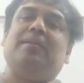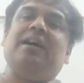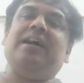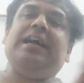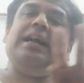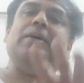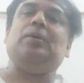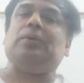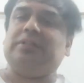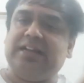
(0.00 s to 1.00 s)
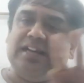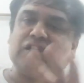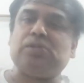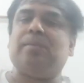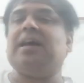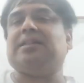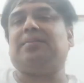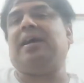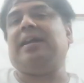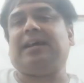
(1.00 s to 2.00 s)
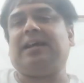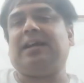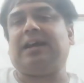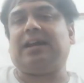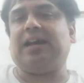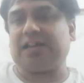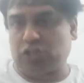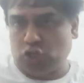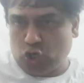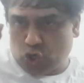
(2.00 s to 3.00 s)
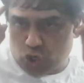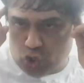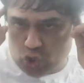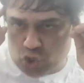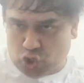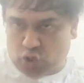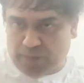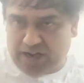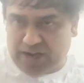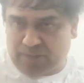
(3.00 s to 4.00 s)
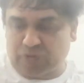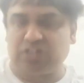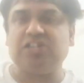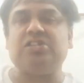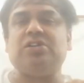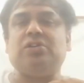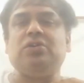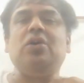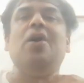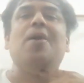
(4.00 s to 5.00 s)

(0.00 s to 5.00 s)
mind these mathematical techniques you should be in a position to